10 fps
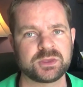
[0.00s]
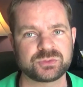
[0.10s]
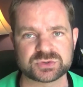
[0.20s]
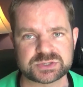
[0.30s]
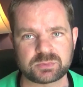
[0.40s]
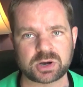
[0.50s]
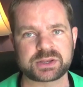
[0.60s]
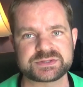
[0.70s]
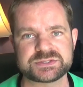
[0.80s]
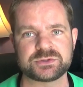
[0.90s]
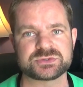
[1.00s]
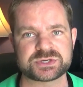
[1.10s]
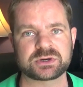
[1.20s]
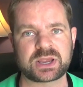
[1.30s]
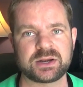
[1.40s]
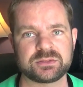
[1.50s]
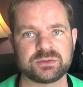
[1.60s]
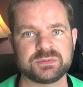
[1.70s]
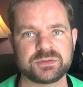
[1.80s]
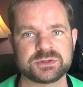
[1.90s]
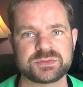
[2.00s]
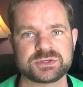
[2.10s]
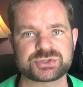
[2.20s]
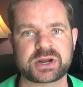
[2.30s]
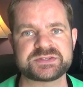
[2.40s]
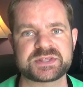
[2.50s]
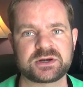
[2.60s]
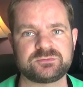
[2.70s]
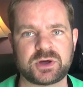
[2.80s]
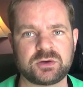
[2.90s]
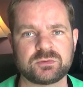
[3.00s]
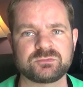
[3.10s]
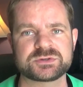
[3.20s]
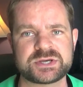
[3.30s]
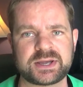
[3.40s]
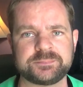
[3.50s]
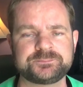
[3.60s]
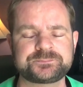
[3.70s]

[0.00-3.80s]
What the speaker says: Those are markets, and those are kind of the trends that evolve over time.